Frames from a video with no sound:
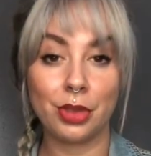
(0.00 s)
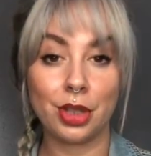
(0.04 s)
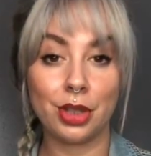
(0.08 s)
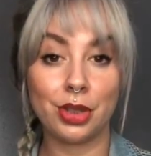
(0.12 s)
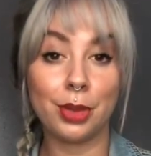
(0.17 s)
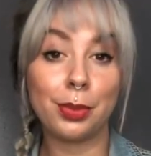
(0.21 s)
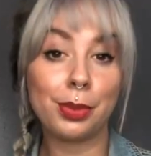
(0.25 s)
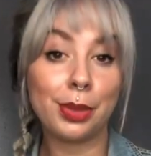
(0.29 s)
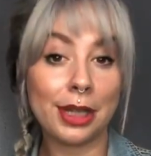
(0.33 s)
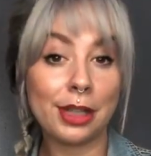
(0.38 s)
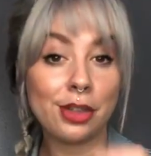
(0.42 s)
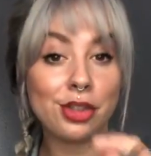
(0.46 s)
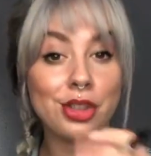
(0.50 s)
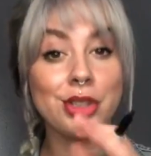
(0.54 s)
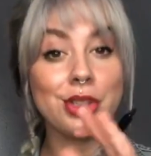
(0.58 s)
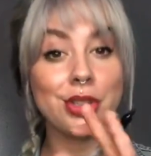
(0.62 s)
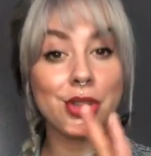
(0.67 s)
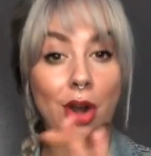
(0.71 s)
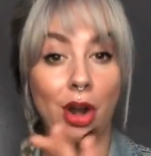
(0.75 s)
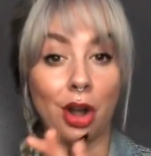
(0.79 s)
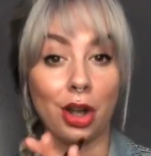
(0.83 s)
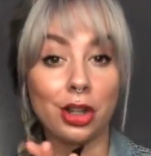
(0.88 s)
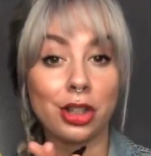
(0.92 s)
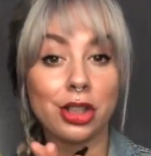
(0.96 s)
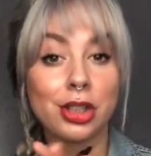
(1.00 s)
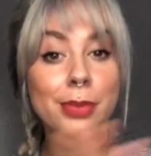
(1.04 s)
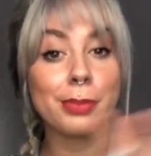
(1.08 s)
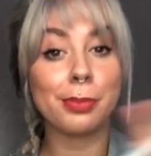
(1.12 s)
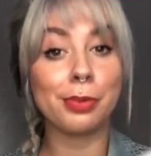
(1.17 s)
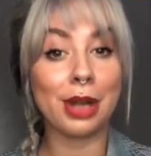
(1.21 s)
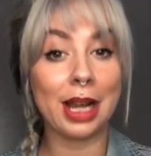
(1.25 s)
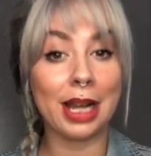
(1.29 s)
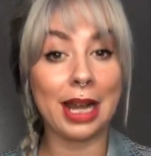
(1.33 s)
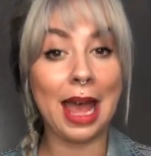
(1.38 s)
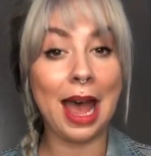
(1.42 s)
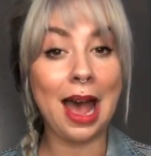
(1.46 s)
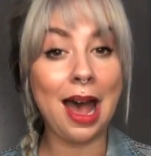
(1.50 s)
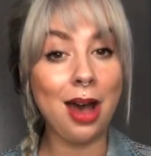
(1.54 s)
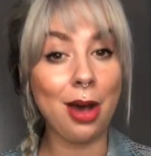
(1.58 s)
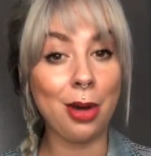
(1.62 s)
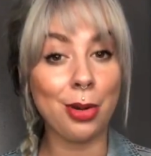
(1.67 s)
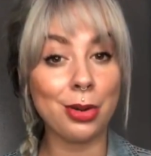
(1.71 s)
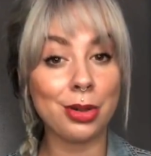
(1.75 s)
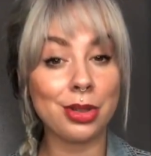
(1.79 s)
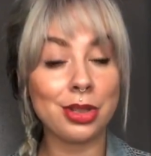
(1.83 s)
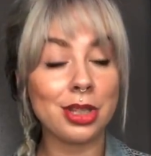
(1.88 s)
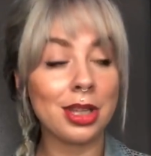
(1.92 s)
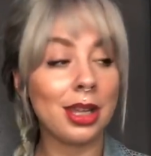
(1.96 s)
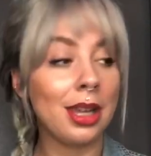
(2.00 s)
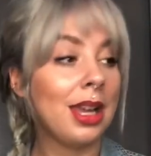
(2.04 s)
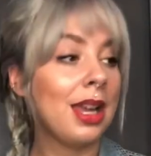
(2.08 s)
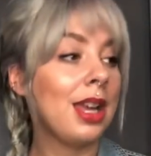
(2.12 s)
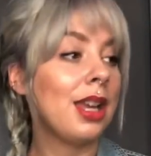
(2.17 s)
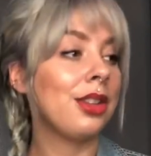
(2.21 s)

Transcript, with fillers: the branches are spread out,